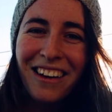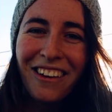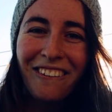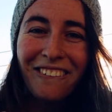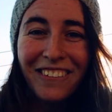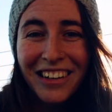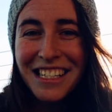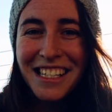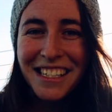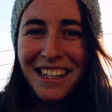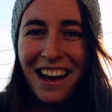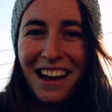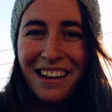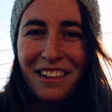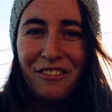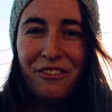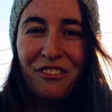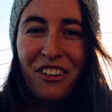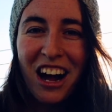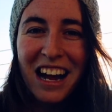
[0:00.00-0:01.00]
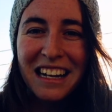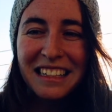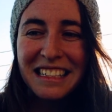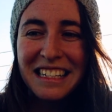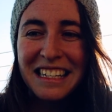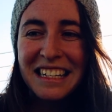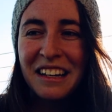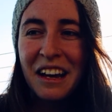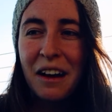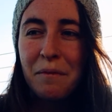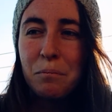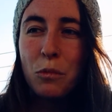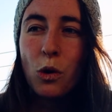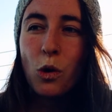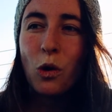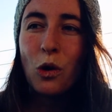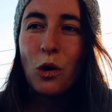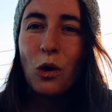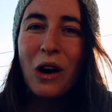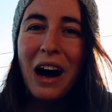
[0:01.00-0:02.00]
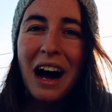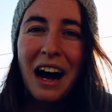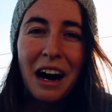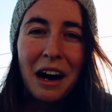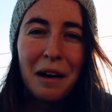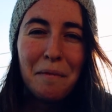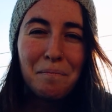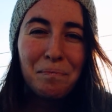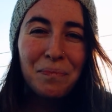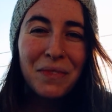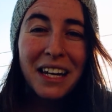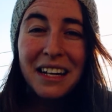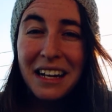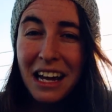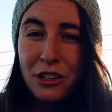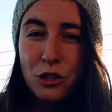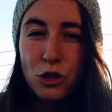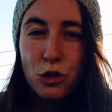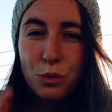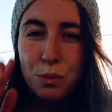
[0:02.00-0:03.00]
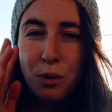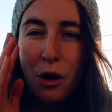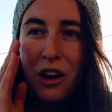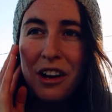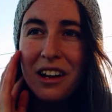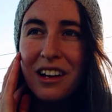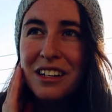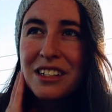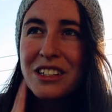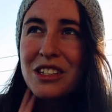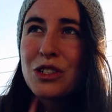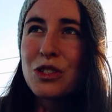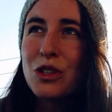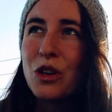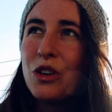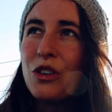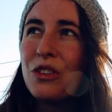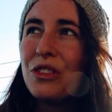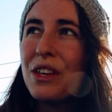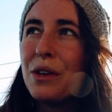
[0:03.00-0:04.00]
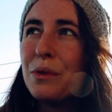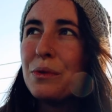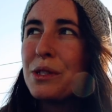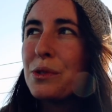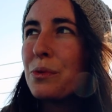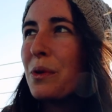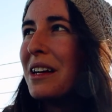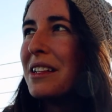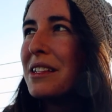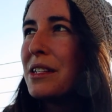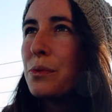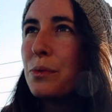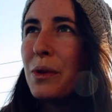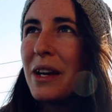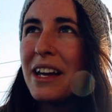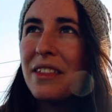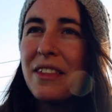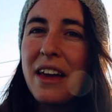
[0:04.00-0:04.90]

we started finding more natural products. So there was ones where